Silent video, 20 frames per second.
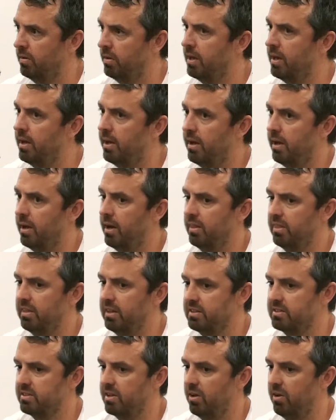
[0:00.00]
Yeah, and I
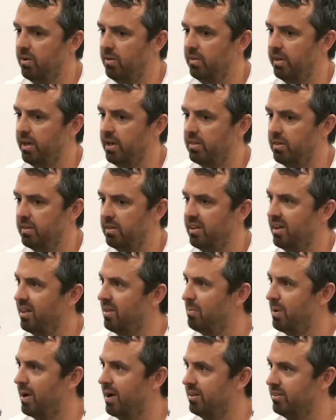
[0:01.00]
think so. The
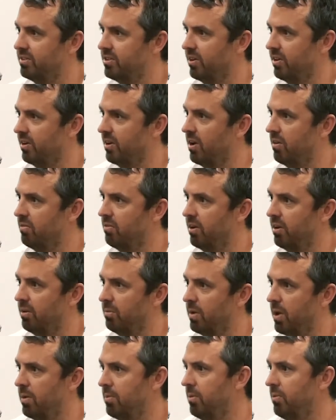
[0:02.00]
other part during COVID at
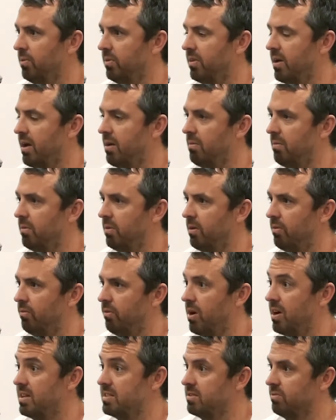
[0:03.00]
the moment with the
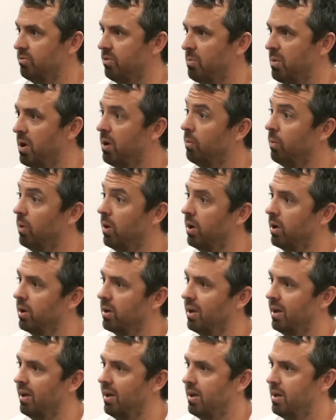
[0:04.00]
rise in remote
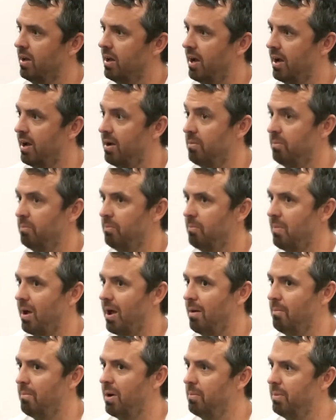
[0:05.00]
work,
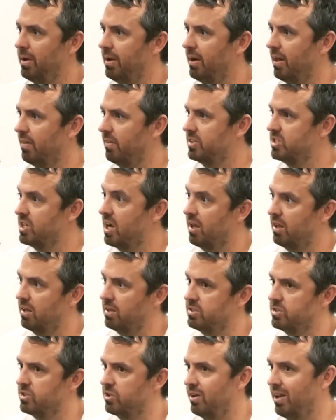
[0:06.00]
it might be another
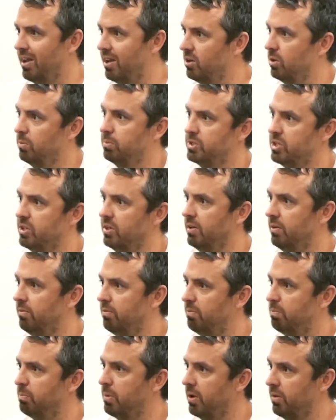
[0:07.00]
challenge and
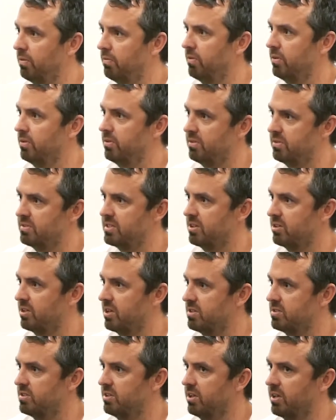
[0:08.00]
opportunity both for Central
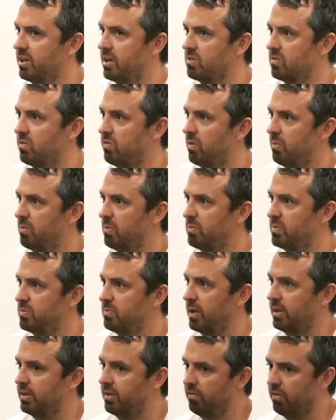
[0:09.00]
Coast and Newcastle from the
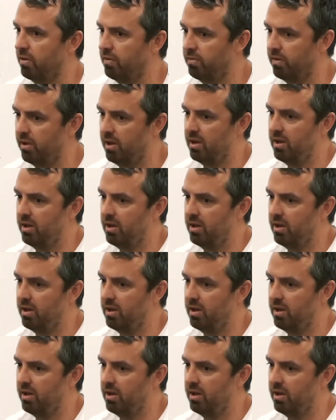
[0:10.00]
perspective of